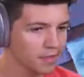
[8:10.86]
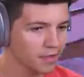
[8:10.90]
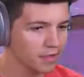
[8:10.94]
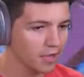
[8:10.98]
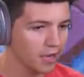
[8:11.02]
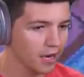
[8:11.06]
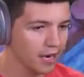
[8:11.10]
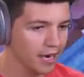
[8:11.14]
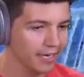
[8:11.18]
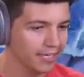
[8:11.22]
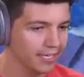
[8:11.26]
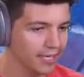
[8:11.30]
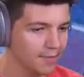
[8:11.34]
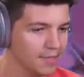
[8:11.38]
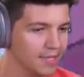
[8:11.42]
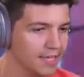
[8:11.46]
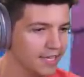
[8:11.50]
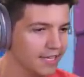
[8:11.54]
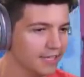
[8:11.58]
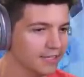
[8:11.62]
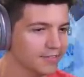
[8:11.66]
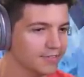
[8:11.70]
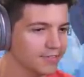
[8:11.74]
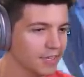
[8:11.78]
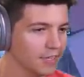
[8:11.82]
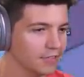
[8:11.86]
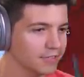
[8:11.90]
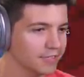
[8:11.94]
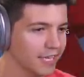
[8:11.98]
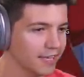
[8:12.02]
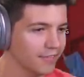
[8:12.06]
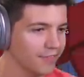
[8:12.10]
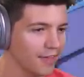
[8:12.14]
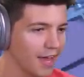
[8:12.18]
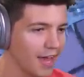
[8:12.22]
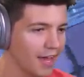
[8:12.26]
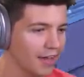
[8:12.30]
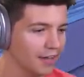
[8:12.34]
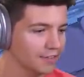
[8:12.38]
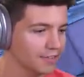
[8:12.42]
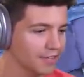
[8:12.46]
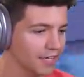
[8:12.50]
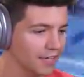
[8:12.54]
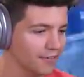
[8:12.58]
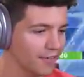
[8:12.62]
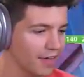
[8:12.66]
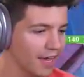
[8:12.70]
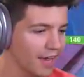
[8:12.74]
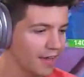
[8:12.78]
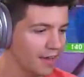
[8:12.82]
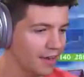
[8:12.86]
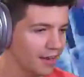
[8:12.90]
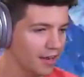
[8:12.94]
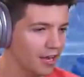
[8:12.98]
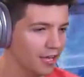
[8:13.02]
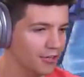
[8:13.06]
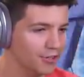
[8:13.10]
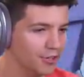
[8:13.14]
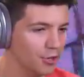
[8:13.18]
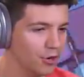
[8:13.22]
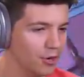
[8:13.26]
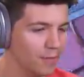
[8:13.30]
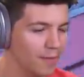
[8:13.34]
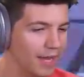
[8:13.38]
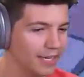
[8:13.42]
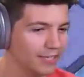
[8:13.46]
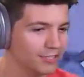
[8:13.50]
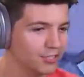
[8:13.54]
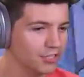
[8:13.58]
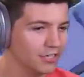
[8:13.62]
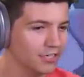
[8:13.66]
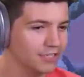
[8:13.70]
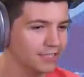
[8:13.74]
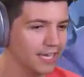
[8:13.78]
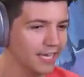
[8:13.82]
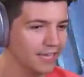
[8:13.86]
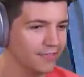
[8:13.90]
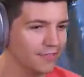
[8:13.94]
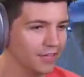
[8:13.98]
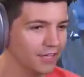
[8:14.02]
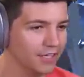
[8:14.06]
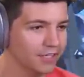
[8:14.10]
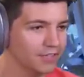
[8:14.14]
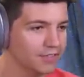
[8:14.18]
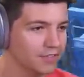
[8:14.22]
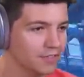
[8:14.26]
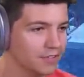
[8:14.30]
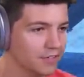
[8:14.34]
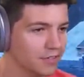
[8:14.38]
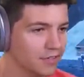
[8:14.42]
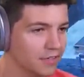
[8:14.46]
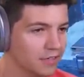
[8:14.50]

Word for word: All right, give me these. I'll take that. I'll take that. Uh, you know what? I'm actually going to take this.